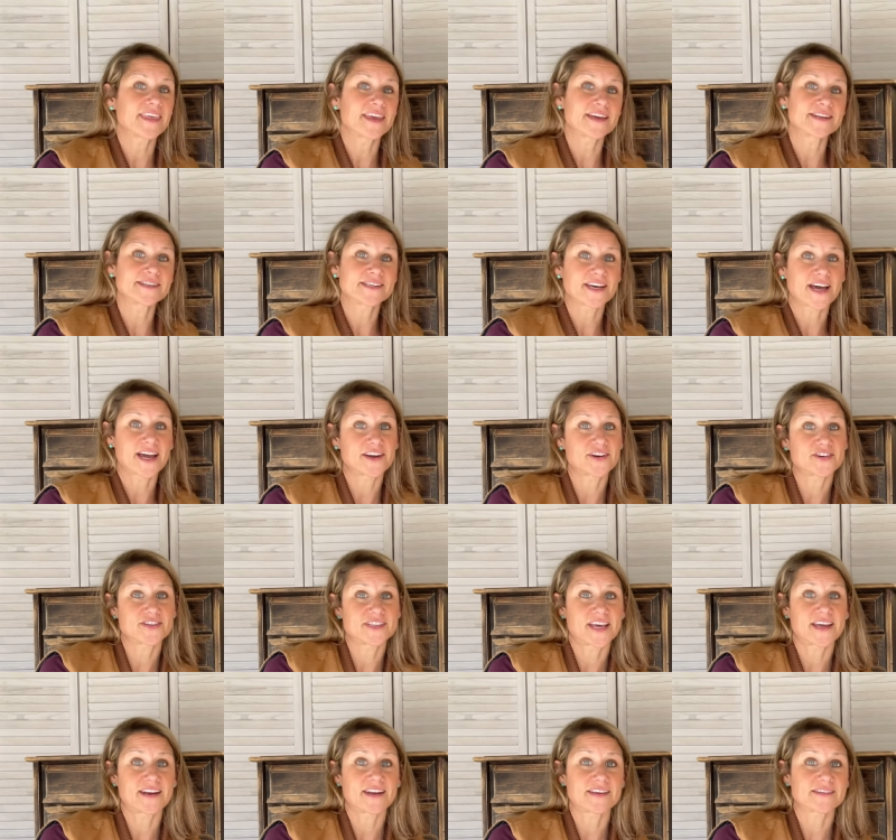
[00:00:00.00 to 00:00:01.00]
the entire
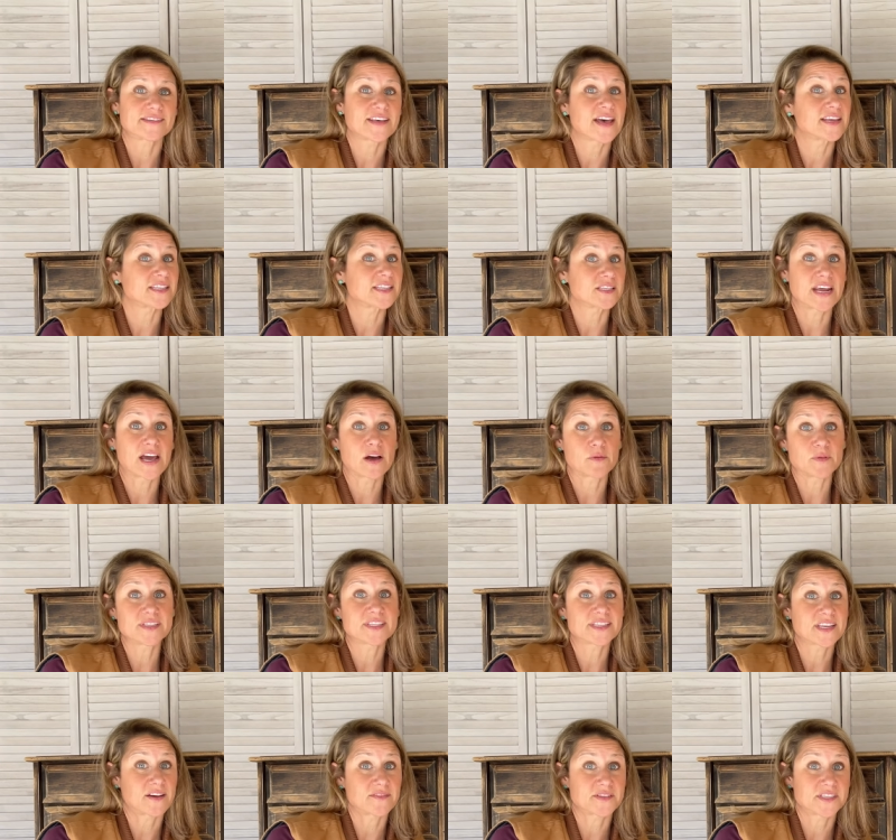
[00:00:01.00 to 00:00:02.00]
set is has now been
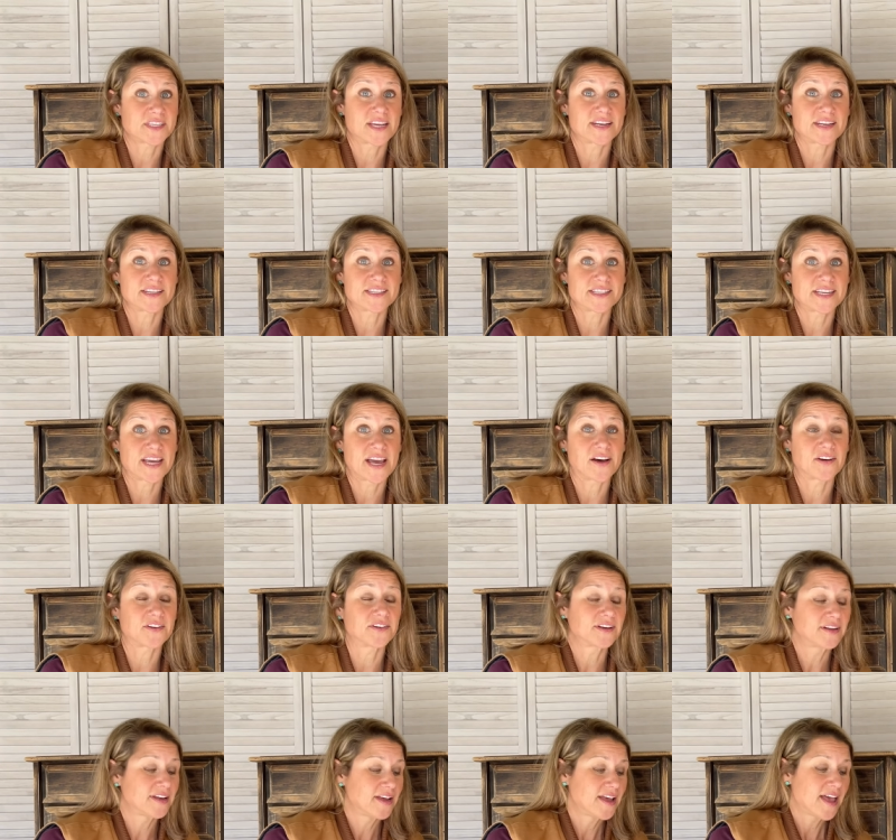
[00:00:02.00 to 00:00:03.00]
scuff sanded
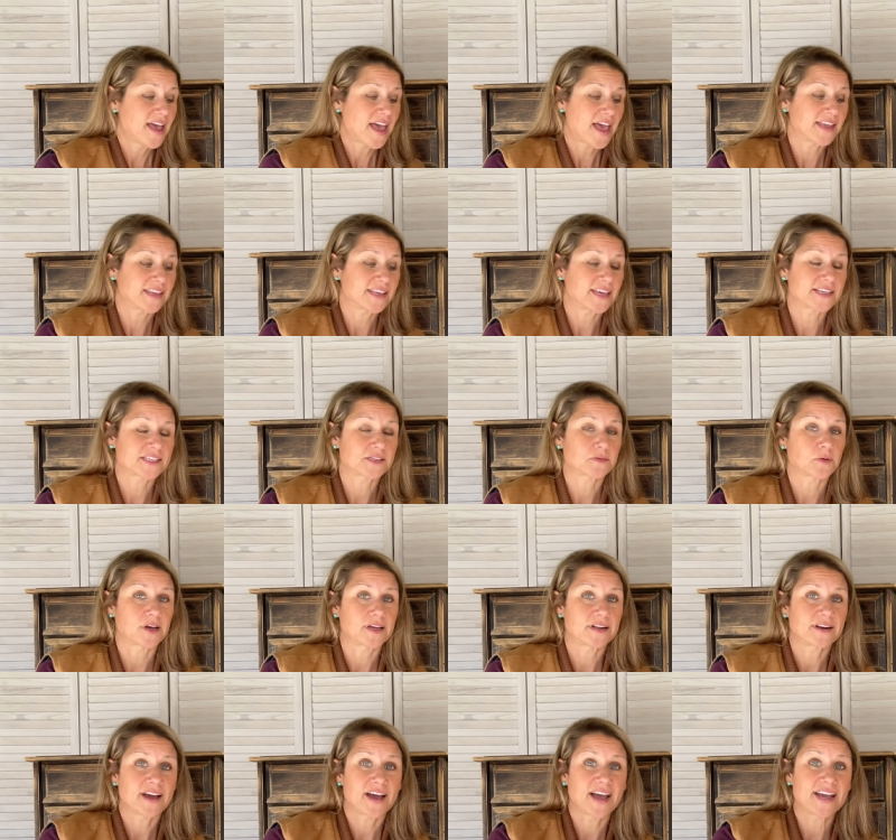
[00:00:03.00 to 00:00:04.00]
down. And guess
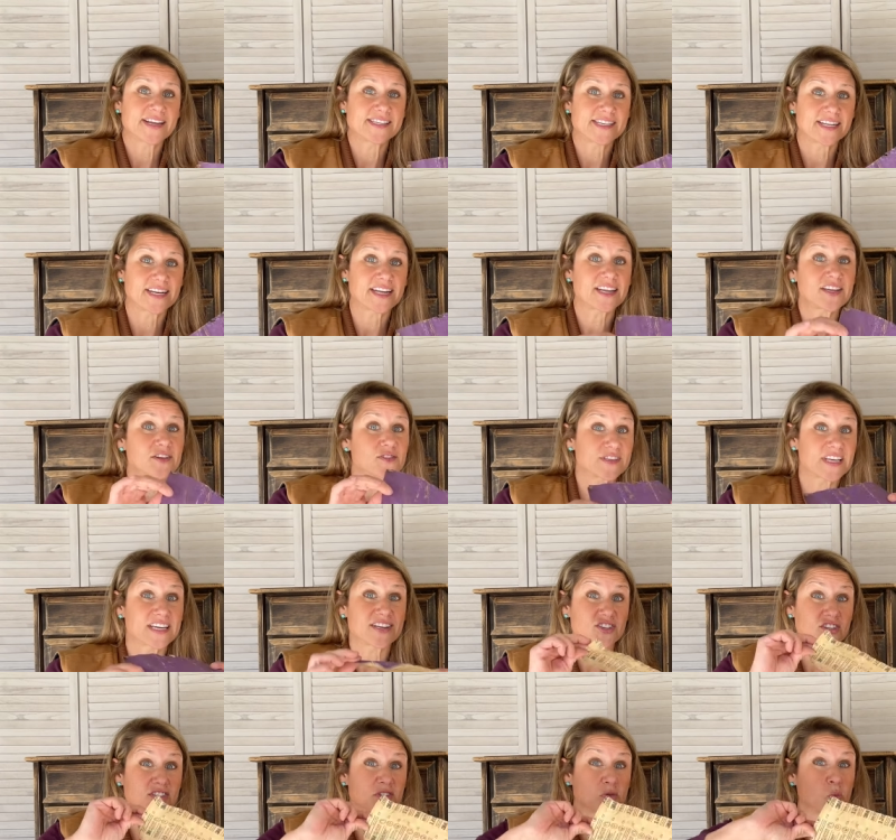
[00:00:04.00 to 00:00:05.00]
what? I did it
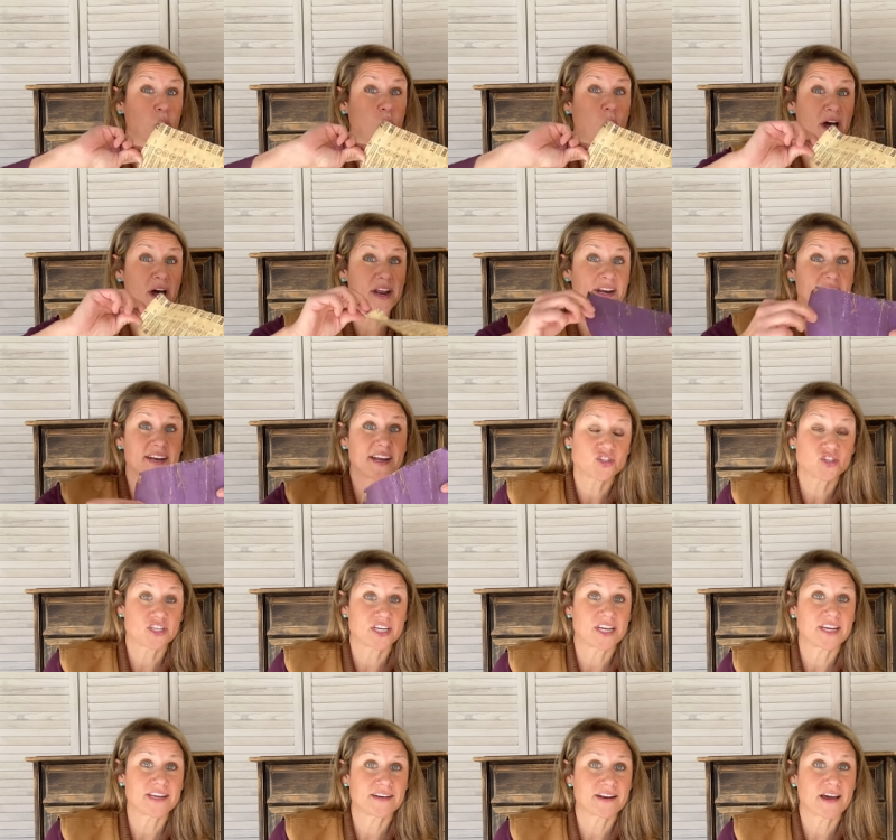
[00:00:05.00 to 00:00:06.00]
using just one
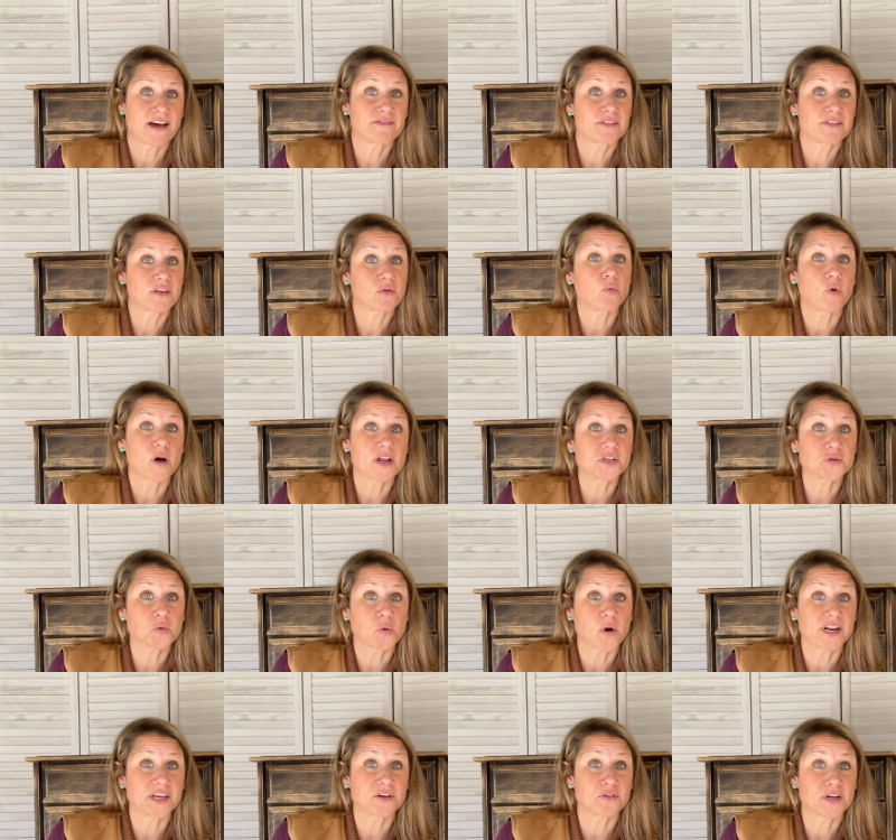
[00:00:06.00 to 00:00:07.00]
sheet of the
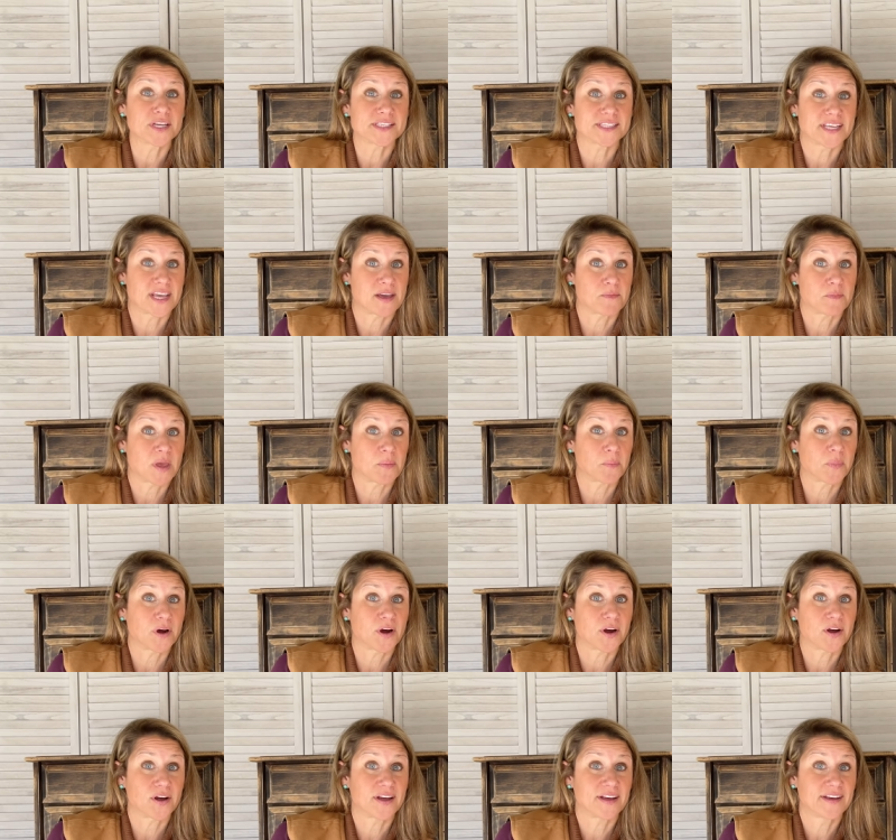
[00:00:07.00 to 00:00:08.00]
120 grit
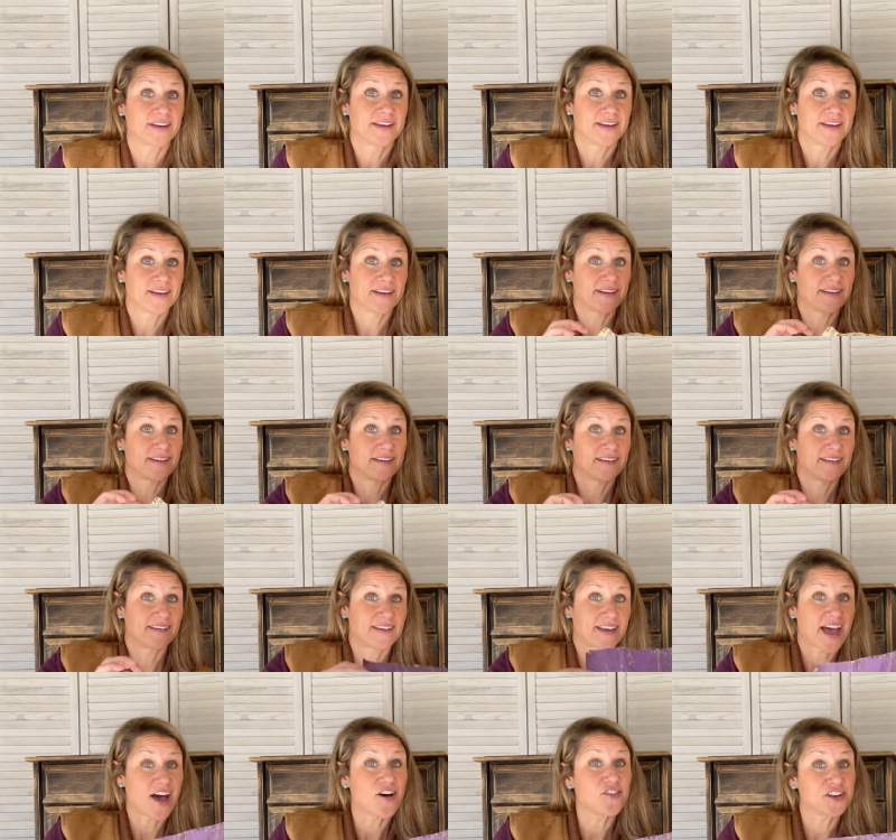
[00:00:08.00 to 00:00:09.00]
sandpaper.
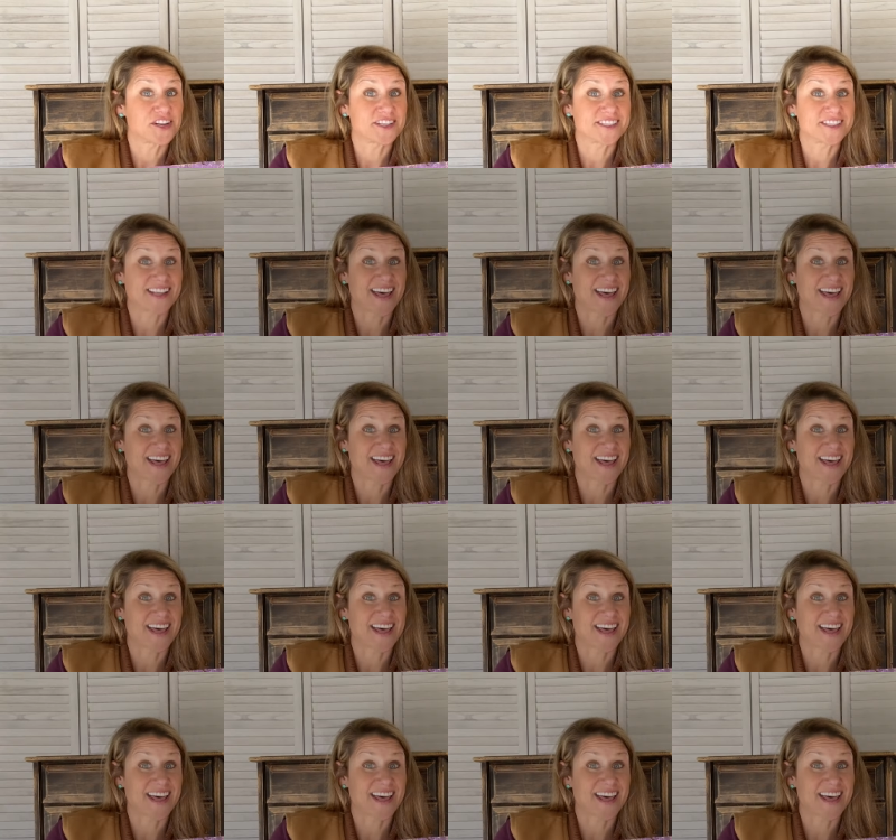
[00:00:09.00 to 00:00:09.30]
How good is